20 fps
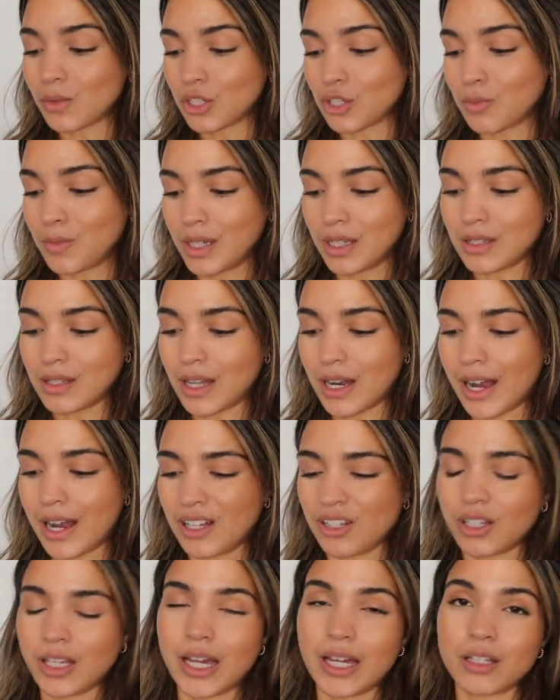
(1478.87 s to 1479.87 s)
which means that I
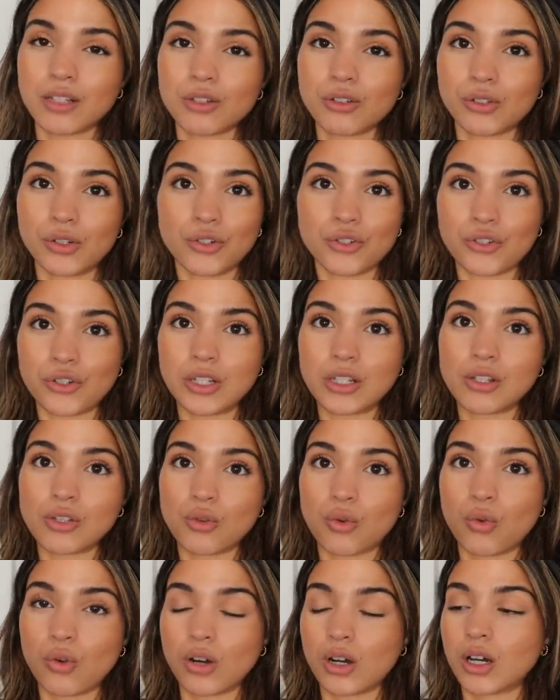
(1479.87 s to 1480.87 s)
had to get grocery
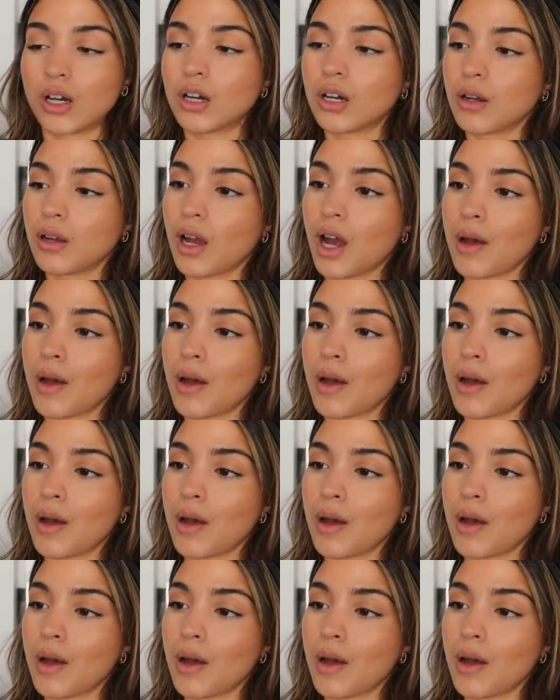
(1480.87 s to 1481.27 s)
store